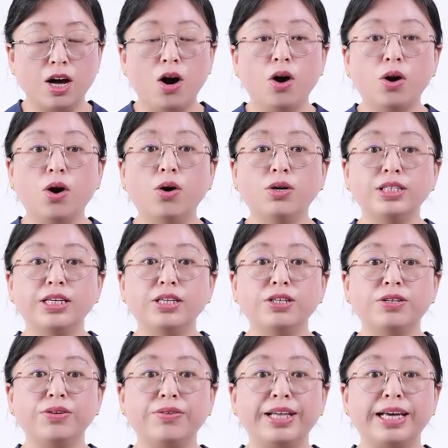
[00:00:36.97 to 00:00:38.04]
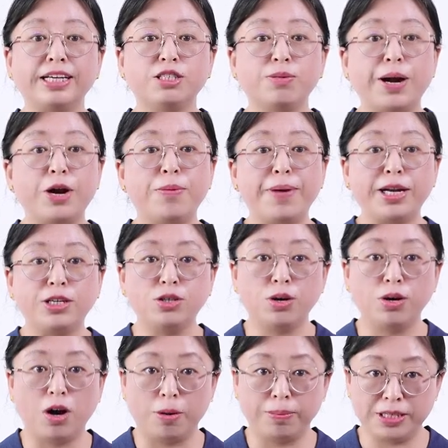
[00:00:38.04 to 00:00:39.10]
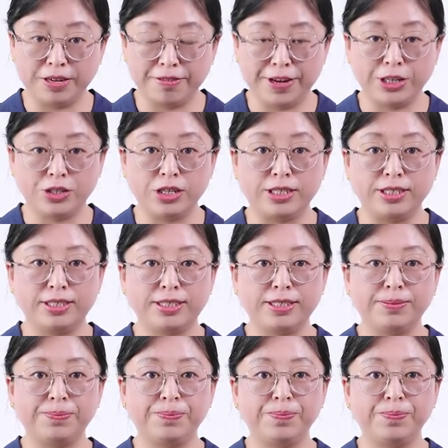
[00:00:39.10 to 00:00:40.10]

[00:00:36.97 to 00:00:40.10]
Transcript: according to the experimental observations.